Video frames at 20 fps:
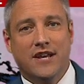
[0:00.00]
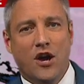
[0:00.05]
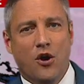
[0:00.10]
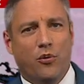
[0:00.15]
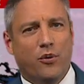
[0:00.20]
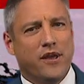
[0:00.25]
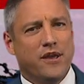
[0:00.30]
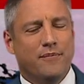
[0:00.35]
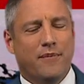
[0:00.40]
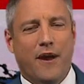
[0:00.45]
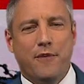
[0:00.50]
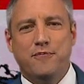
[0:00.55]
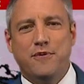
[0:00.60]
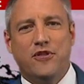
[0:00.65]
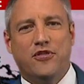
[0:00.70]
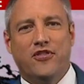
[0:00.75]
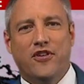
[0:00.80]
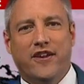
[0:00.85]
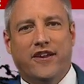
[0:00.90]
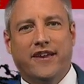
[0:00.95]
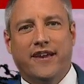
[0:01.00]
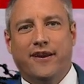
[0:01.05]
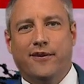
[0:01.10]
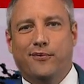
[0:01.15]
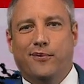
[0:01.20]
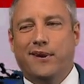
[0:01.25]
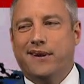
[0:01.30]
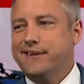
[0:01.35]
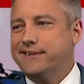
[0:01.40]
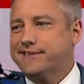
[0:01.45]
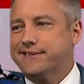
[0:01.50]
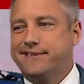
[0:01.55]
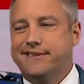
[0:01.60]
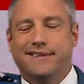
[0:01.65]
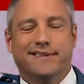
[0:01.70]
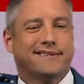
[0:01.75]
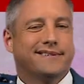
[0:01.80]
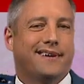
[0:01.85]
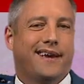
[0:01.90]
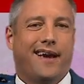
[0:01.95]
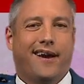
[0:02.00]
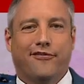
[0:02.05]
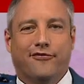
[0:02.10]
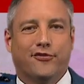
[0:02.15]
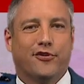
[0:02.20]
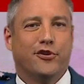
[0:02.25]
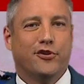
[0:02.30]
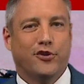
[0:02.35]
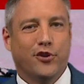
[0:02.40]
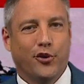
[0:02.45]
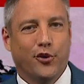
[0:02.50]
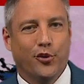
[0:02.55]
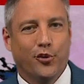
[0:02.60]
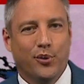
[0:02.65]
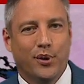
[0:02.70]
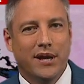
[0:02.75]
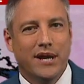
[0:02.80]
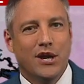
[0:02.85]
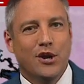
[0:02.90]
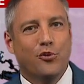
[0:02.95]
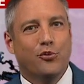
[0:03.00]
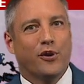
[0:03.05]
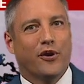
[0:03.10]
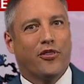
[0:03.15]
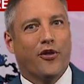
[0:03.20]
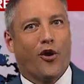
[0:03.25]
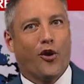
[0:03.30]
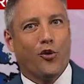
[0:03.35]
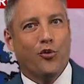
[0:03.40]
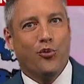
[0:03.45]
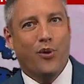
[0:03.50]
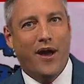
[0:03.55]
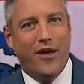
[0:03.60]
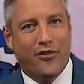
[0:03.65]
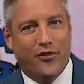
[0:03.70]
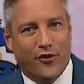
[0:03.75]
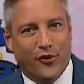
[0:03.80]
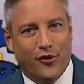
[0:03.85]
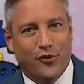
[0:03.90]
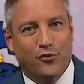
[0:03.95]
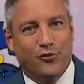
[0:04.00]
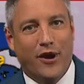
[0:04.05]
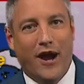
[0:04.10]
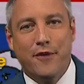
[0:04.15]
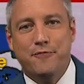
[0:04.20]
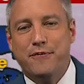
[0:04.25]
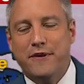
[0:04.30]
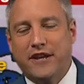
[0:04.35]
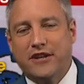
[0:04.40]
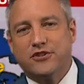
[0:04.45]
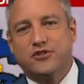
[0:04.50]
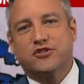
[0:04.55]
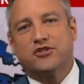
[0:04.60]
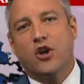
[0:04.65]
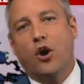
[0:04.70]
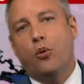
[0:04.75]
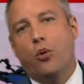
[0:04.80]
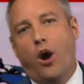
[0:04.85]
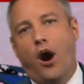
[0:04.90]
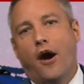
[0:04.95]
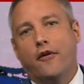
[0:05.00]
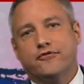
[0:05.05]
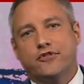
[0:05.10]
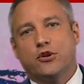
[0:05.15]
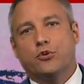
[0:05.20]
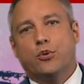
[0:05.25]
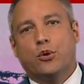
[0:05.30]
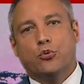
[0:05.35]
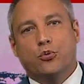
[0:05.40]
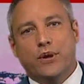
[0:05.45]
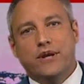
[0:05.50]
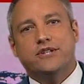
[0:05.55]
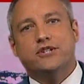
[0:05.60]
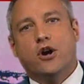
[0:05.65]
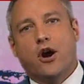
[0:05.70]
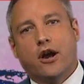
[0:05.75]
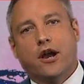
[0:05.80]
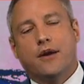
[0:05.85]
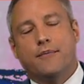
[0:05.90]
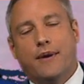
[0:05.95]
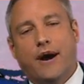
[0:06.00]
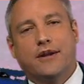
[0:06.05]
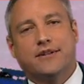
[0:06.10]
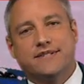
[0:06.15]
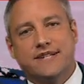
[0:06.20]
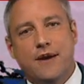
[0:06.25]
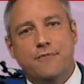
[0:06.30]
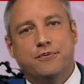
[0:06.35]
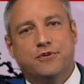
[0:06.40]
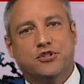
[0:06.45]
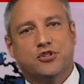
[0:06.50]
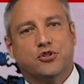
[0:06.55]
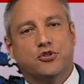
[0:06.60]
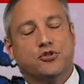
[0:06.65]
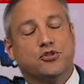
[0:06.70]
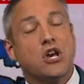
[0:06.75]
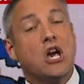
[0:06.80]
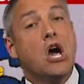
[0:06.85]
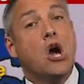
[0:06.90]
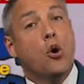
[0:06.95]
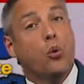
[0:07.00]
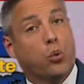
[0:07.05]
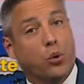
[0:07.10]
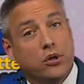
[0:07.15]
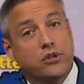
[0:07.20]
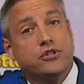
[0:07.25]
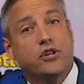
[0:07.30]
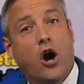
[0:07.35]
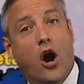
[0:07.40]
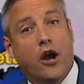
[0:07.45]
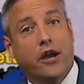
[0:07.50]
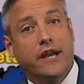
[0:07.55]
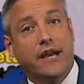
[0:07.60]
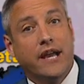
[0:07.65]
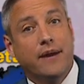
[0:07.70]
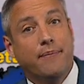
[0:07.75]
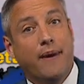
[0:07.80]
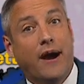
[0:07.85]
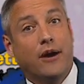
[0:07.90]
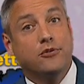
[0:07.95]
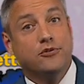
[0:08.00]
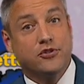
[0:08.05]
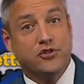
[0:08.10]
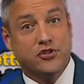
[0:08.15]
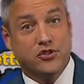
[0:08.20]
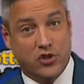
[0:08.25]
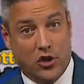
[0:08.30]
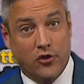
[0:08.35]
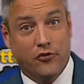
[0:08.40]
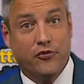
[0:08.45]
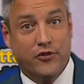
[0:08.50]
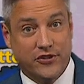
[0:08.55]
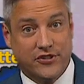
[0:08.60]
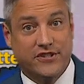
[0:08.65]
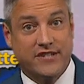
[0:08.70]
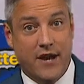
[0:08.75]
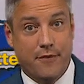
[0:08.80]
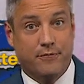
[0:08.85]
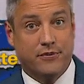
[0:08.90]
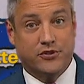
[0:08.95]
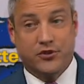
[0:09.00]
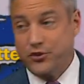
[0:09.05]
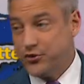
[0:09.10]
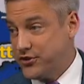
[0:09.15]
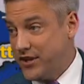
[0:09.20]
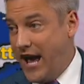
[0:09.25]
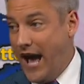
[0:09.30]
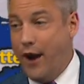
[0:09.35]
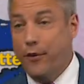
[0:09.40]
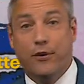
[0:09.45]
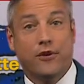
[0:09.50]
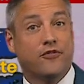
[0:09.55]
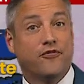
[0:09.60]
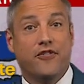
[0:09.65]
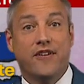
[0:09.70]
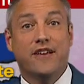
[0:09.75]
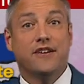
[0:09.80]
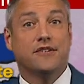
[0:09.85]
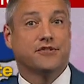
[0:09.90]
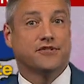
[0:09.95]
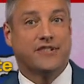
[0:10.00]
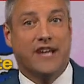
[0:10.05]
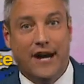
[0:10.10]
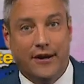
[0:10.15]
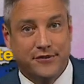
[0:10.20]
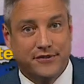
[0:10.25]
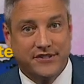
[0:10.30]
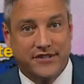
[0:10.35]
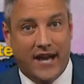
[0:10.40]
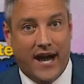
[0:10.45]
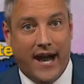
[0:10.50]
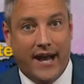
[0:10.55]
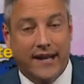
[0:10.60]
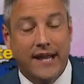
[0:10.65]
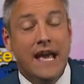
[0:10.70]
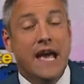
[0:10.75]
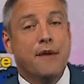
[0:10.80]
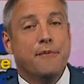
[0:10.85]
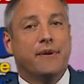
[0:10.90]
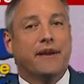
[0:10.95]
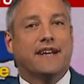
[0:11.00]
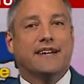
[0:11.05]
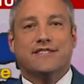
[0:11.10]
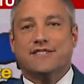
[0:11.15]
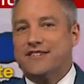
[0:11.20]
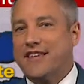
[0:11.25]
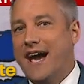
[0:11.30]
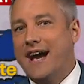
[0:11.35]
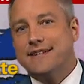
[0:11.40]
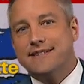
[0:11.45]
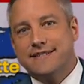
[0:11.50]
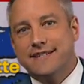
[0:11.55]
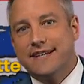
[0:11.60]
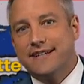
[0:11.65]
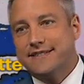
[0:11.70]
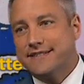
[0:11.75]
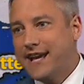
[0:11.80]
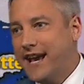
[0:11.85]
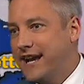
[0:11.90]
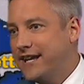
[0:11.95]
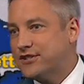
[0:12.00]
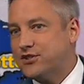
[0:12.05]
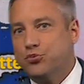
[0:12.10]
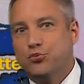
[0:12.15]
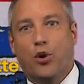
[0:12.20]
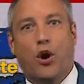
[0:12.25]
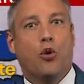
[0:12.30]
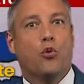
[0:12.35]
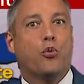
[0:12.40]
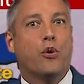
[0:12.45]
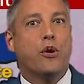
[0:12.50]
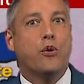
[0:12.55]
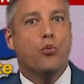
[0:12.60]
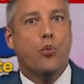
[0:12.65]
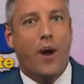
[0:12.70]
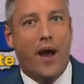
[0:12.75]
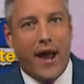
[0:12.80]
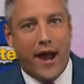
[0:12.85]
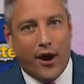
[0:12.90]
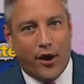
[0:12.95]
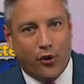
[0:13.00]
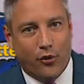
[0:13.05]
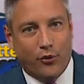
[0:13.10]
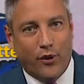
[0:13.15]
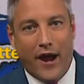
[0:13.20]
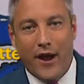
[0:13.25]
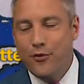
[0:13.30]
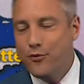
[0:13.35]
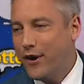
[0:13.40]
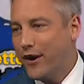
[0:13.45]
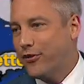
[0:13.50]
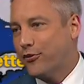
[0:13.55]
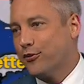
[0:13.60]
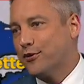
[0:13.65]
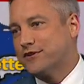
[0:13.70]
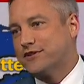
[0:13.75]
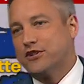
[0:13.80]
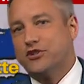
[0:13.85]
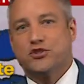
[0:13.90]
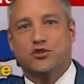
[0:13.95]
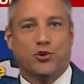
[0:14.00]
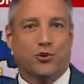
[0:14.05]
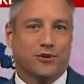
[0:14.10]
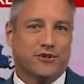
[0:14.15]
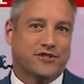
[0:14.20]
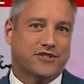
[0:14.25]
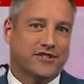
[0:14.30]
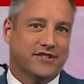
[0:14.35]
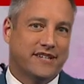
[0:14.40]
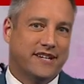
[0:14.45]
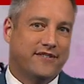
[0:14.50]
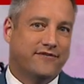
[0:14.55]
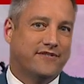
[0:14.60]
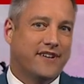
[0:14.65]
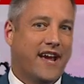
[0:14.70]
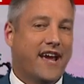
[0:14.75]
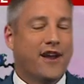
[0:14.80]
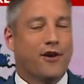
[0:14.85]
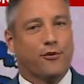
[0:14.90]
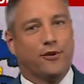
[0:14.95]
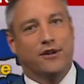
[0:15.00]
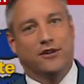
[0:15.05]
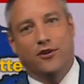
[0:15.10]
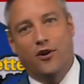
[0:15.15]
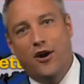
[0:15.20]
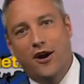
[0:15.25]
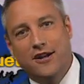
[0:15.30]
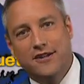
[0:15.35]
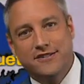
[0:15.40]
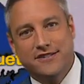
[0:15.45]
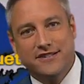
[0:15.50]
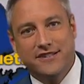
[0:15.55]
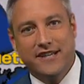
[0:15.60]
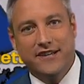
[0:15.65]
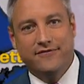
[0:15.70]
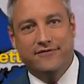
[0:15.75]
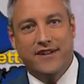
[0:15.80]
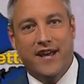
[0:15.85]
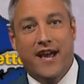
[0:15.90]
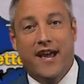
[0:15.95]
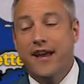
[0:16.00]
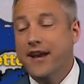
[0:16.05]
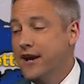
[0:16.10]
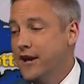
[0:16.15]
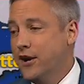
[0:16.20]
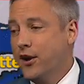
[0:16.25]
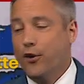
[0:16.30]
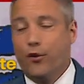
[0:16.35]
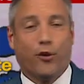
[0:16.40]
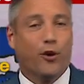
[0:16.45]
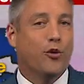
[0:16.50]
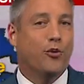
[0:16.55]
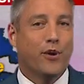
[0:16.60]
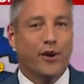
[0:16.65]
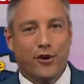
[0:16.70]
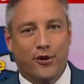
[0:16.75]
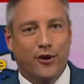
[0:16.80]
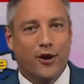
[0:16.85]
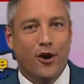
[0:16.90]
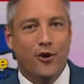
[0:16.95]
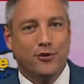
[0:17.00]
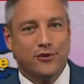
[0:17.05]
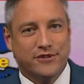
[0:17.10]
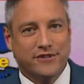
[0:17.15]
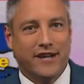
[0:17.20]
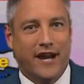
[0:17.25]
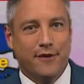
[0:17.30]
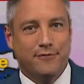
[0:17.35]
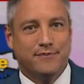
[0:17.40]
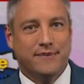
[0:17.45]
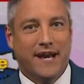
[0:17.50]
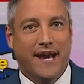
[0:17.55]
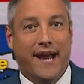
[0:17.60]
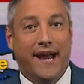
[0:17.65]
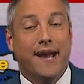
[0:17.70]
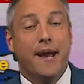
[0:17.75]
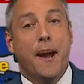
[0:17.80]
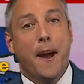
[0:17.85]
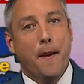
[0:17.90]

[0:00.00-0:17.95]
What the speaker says: Well, you might be thinking, what does this have to do with our weather, right? Because so often when we talk about temperatures, we're talking about surface temperatures, how it feels outside, because that dictates what we wear, right? Whether it's a short sleeve day or a long sleeve day or a winter coat type day.